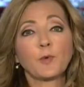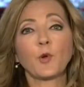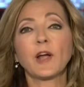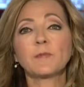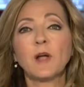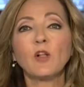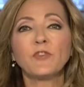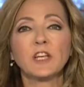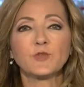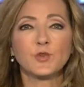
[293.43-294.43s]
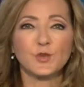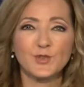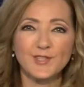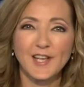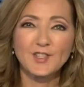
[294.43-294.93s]
up, Craig Melvin
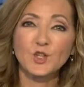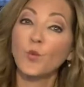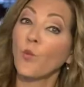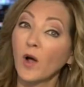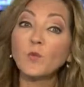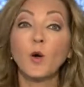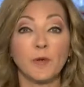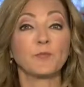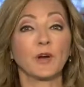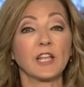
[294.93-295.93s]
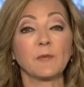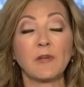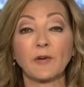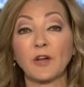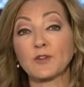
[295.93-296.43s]
introduces us to one woman breaking
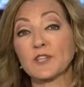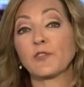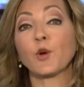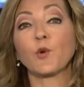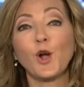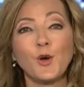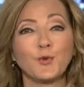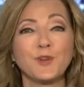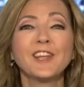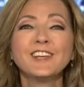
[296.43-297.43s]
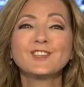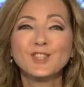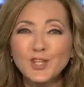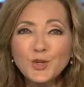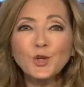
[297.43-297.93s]
barriers of her own.
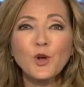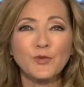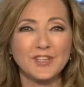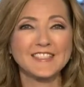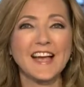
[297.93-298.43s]
She took over the